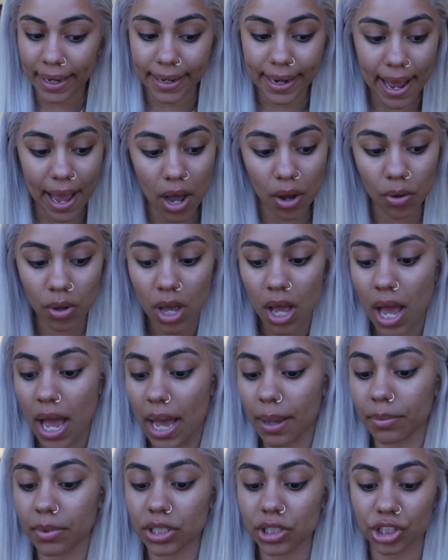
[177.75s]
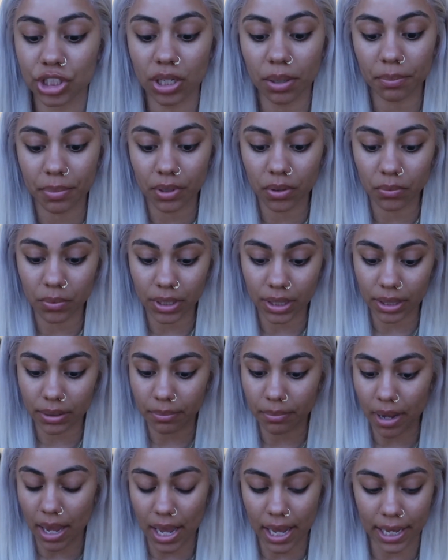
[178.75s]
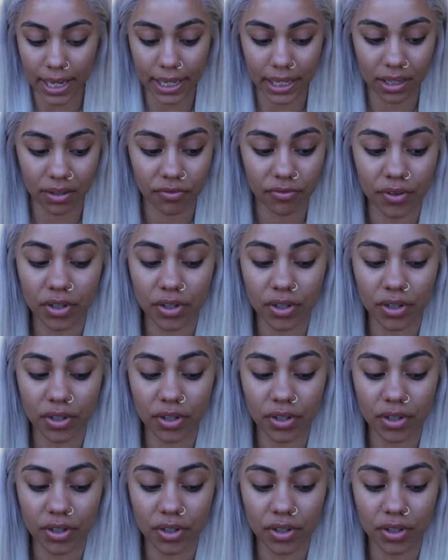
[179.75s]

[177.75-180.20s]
Now I'm gonna jump in with my,